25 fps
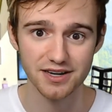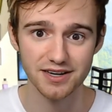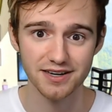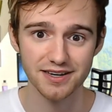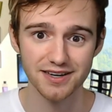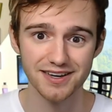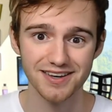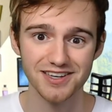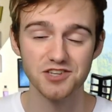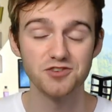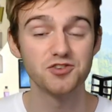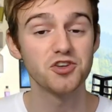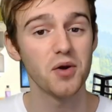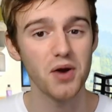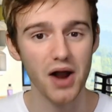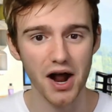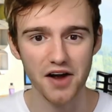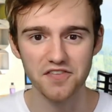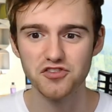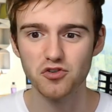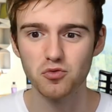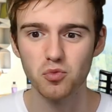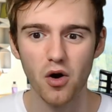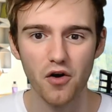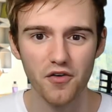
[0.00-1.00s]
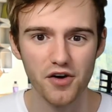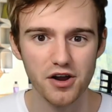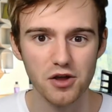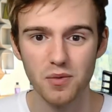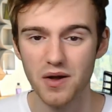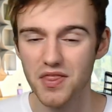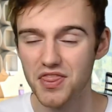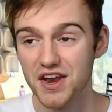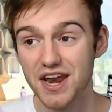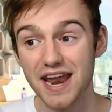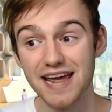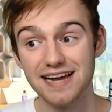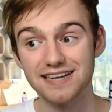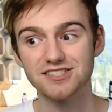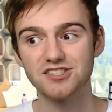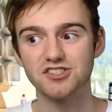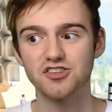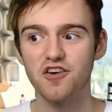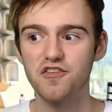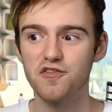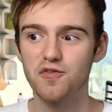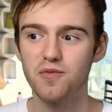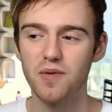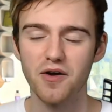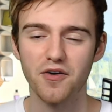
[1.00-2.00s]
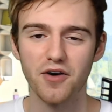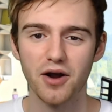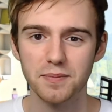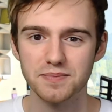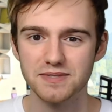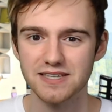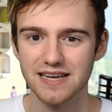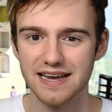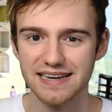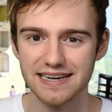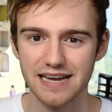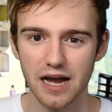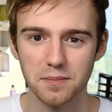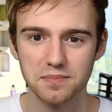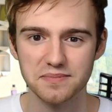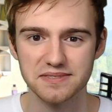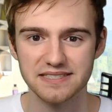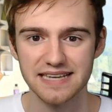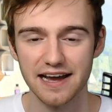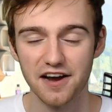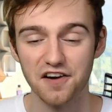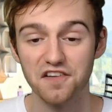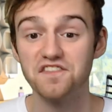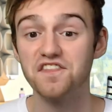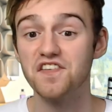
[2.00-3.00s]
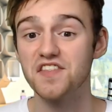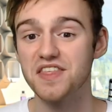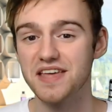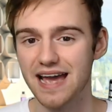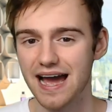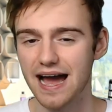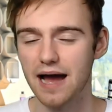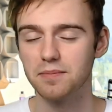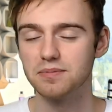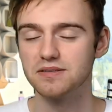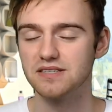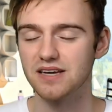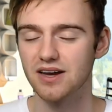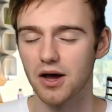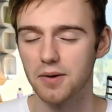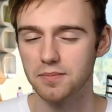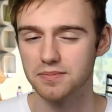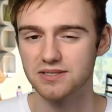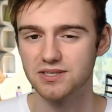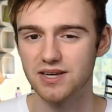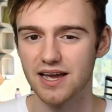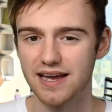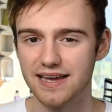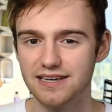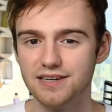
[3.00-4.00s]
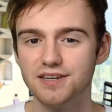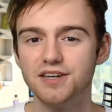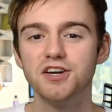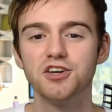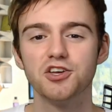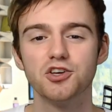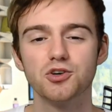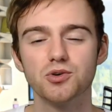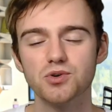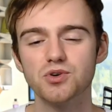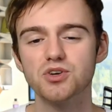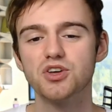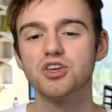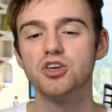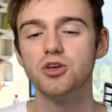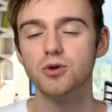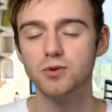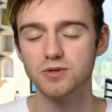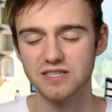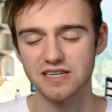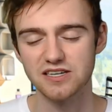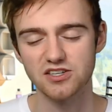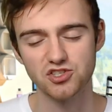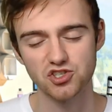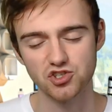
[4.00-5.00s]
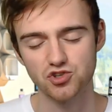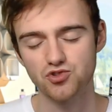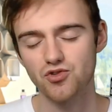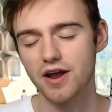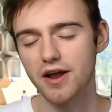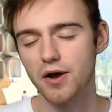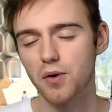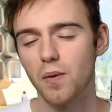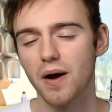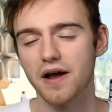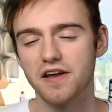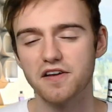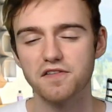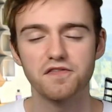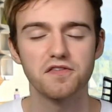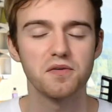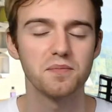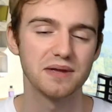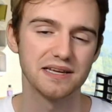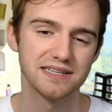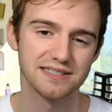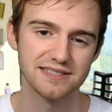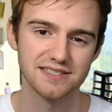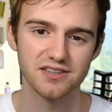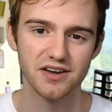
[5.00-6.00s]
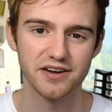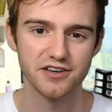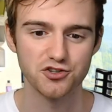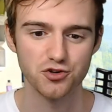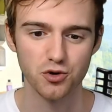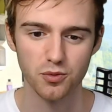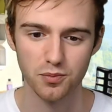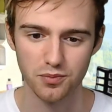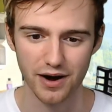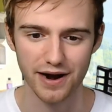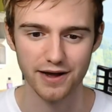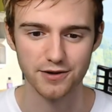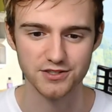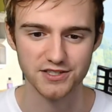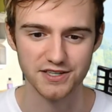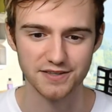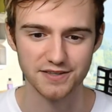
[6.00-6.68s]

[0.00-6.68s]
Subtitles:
You don't have to worry when the next software update comes out for the app to update. You can use it straight away from inside your browser.